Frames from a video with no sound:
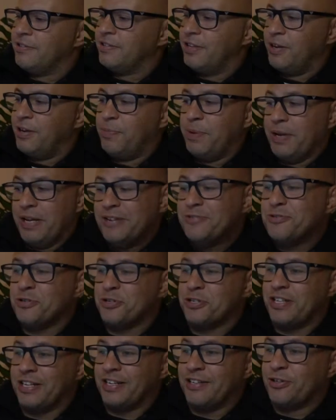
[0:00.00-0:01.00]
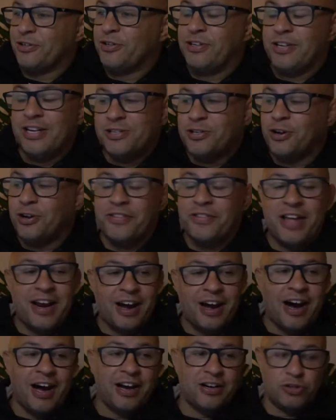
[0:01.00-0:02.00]
It'd be interesting, dude. It's not that
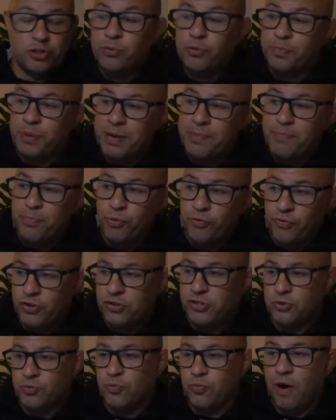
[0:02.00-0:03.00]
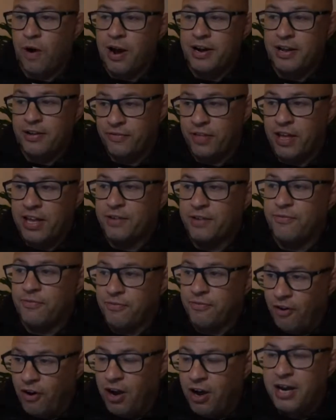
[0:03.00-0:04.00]
hard. 2 people versus 1, if they can
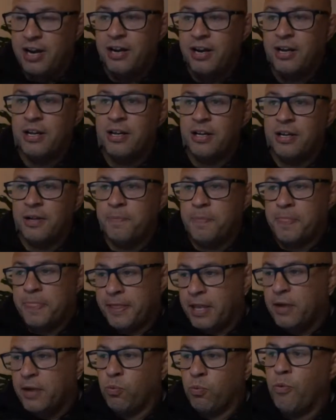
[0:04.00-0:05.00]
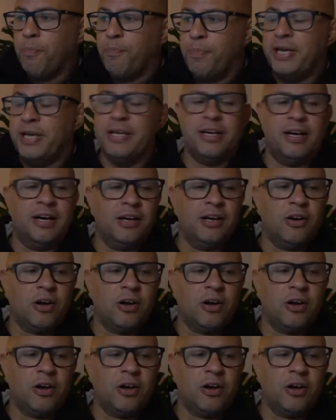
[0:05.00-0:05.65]
fight, it will beat you.